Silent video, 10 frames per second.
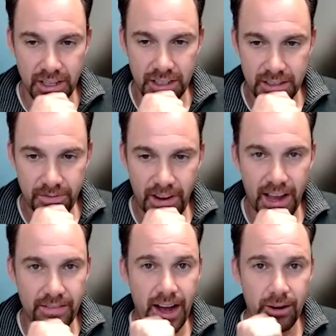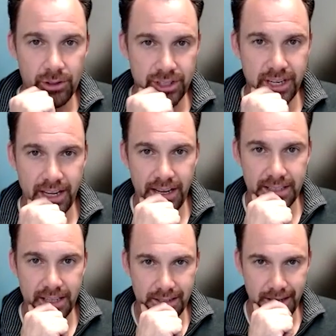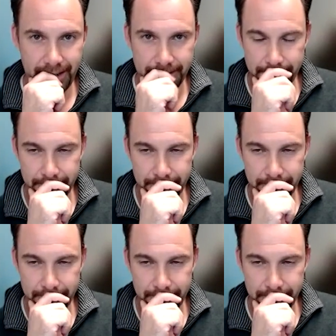is 5 hours a day on TikTok.